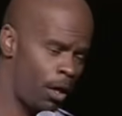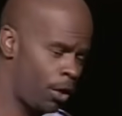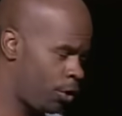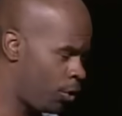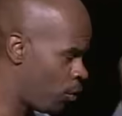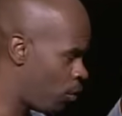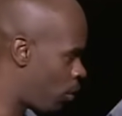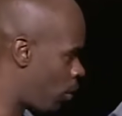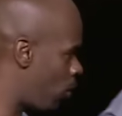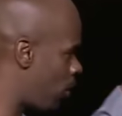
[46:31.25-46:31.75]
Are
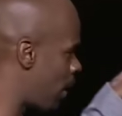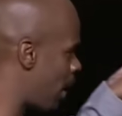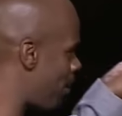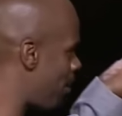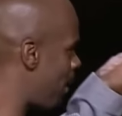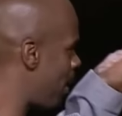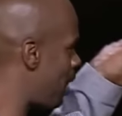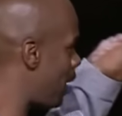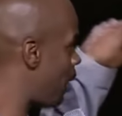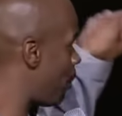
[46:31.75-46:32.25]
you gonna
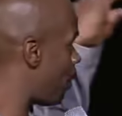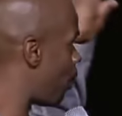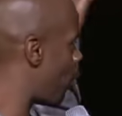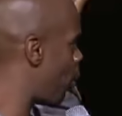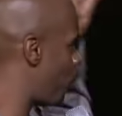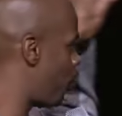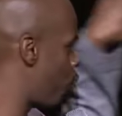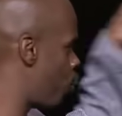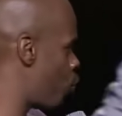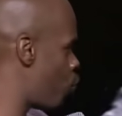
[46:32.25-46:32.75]
let me up?
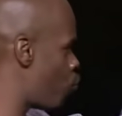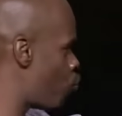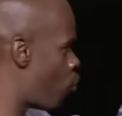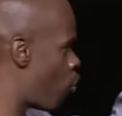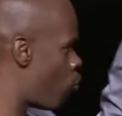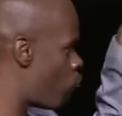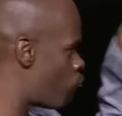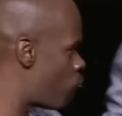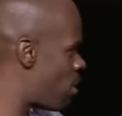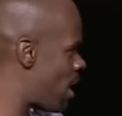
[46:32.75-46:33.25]
Are you
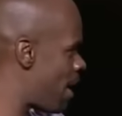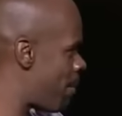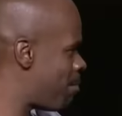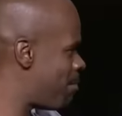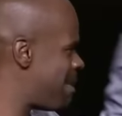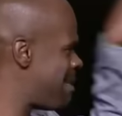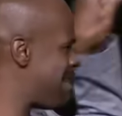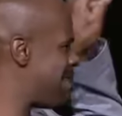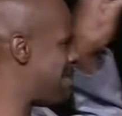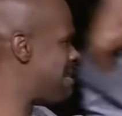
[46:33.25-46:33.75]
gonna let
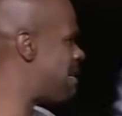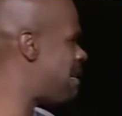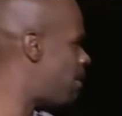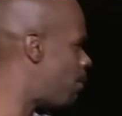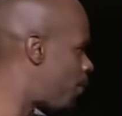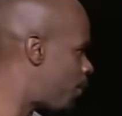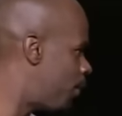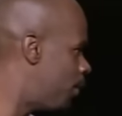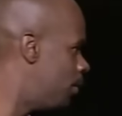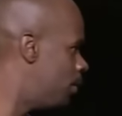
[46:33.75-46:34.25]
me
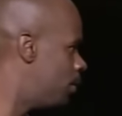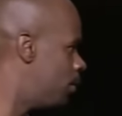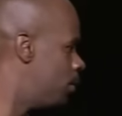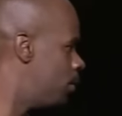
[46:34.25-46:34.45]
up?